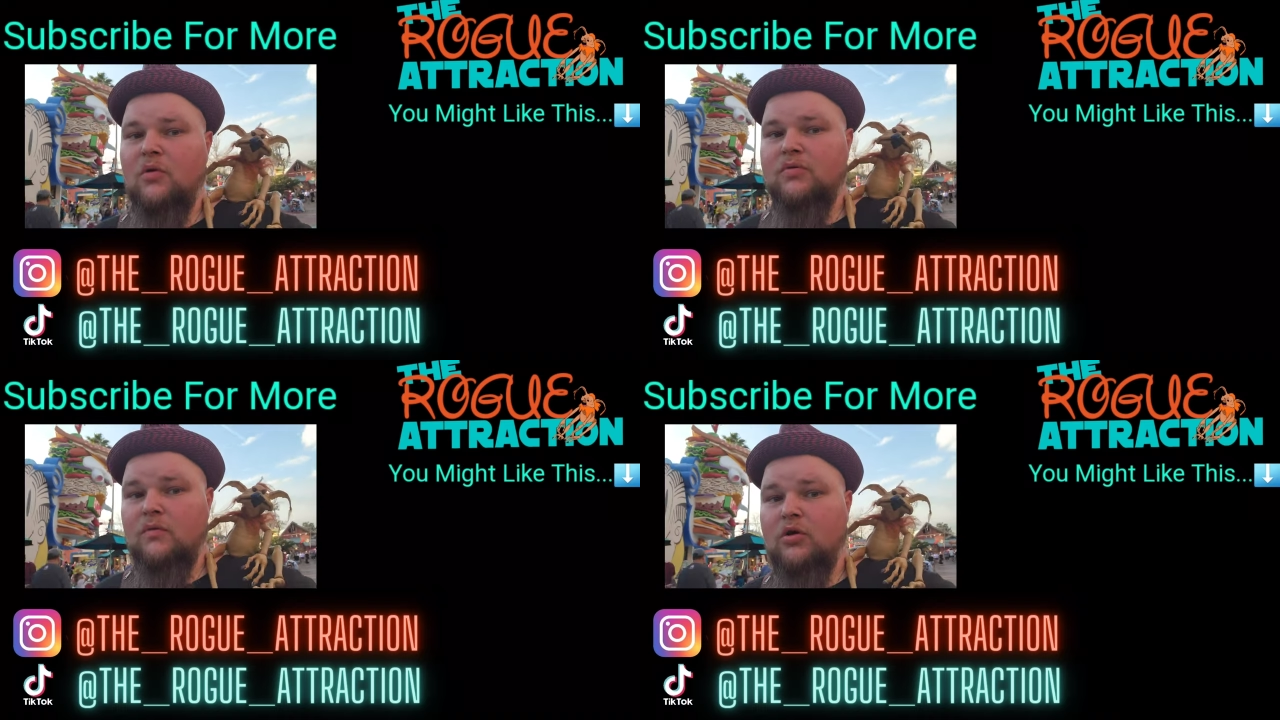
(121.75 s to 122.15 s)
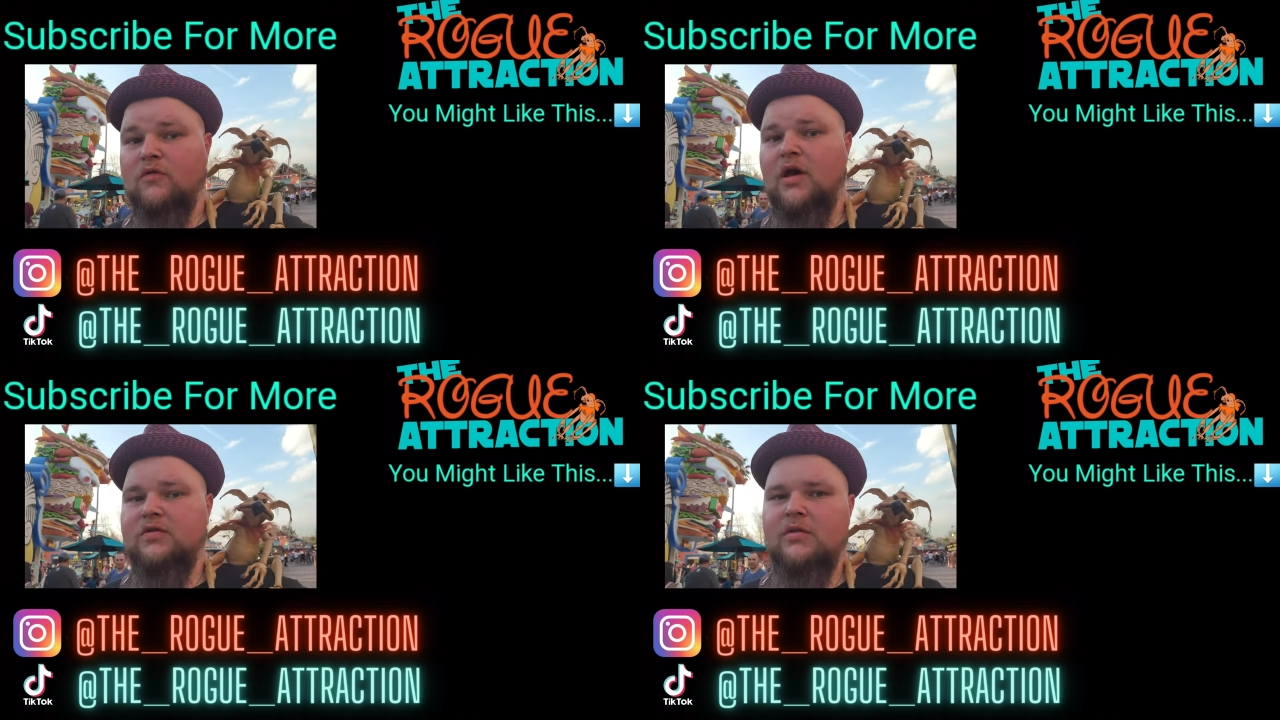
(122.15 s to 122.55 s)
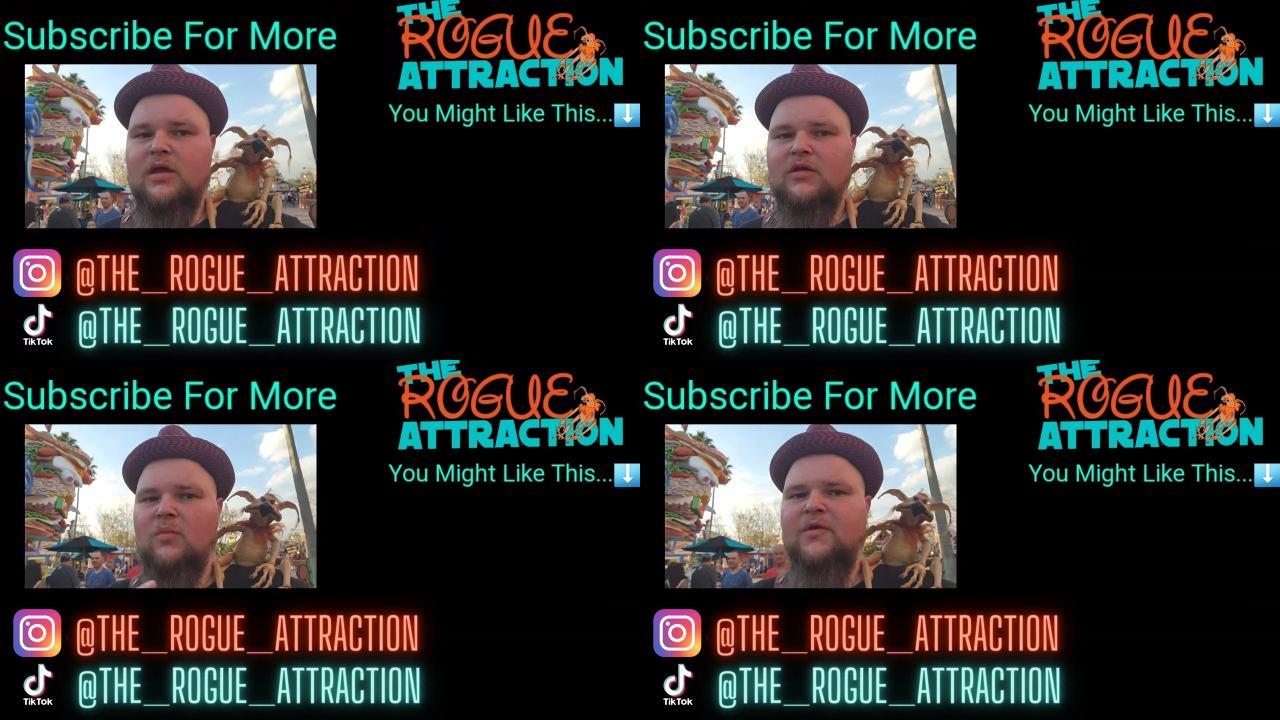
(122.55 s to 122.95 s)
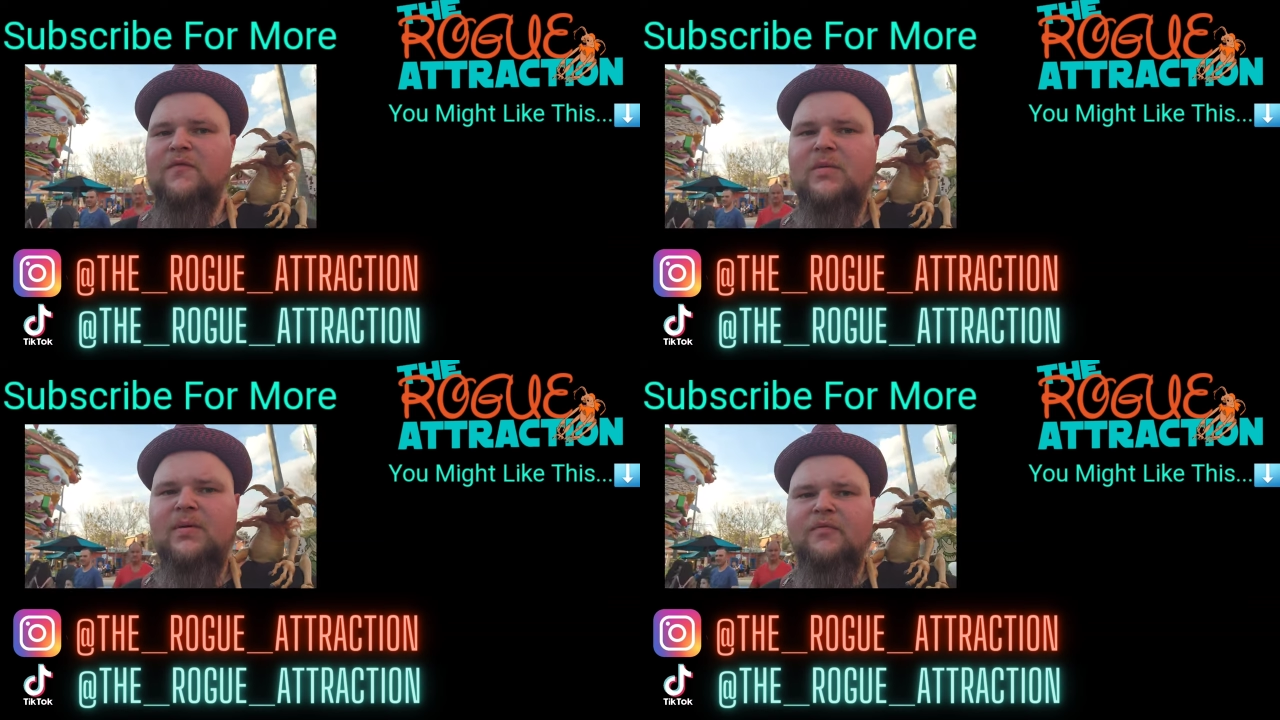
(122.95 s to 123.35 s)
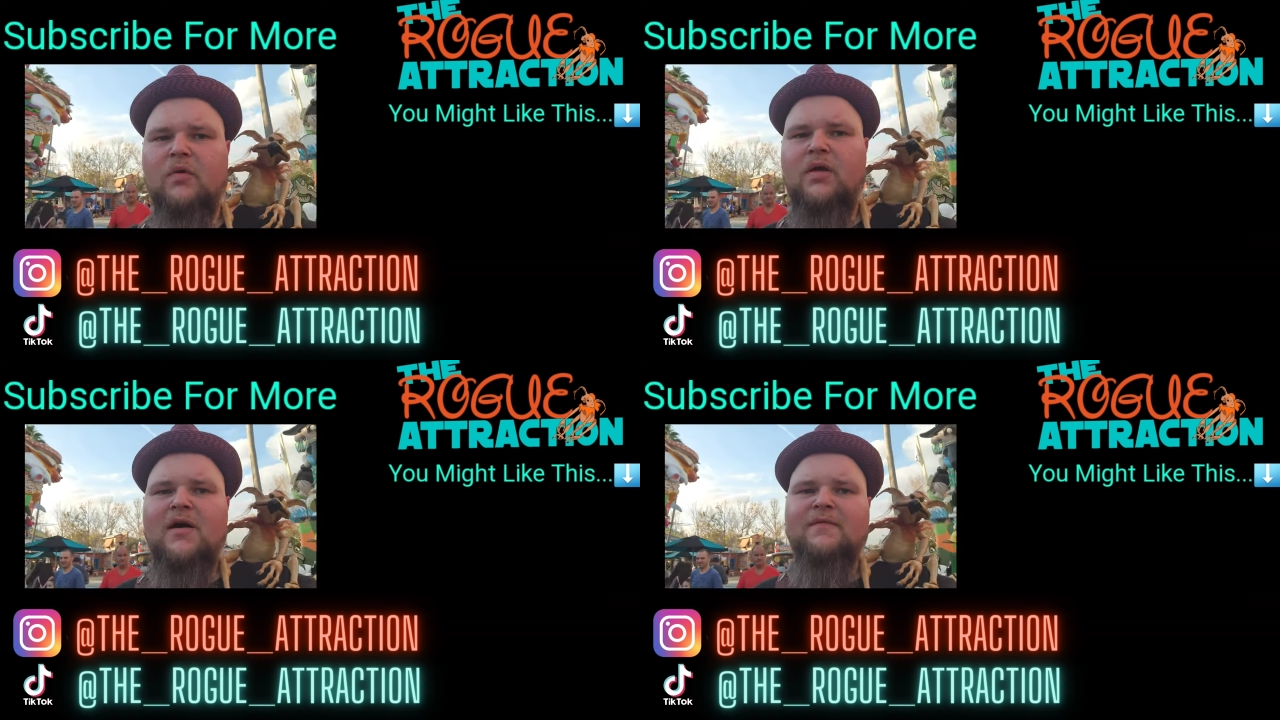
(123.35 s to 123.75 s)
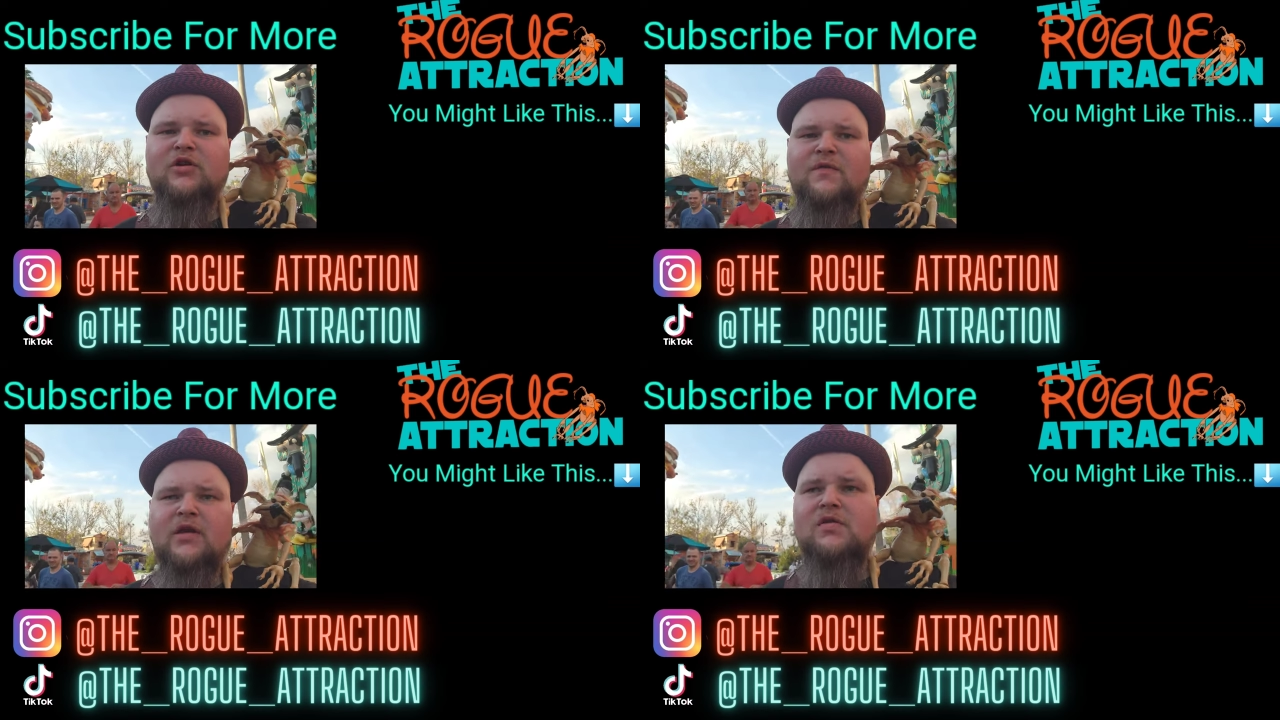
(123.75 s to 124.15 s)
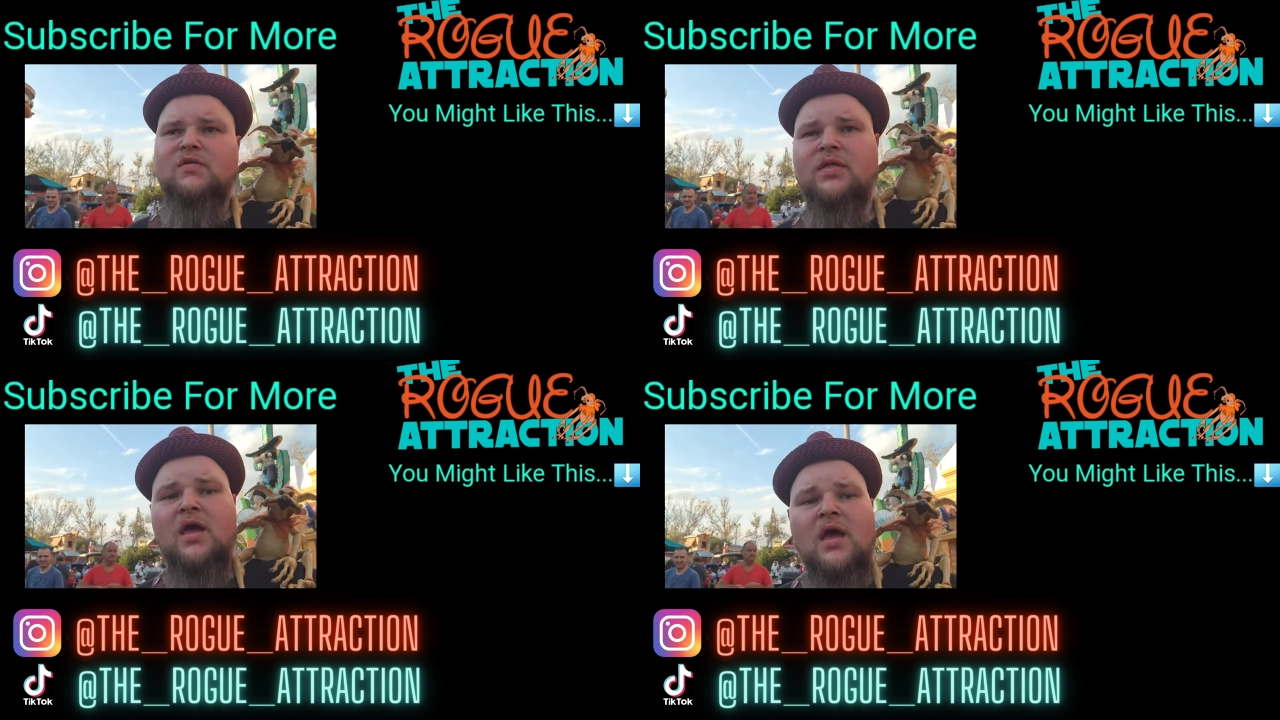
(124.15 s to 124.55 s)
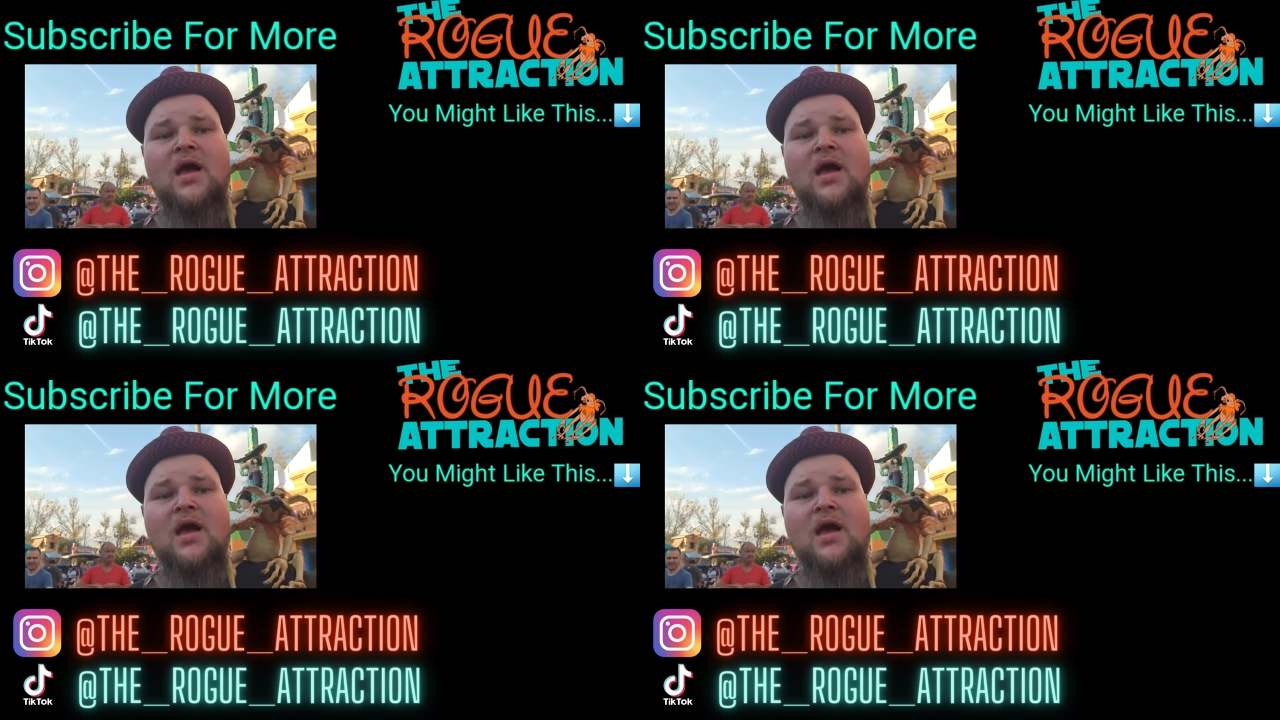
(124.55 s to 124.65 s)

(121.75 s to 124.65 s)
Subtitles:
Zort, the Rogue Attraction, saying don't be afraid of the pool, have fun on your vacations.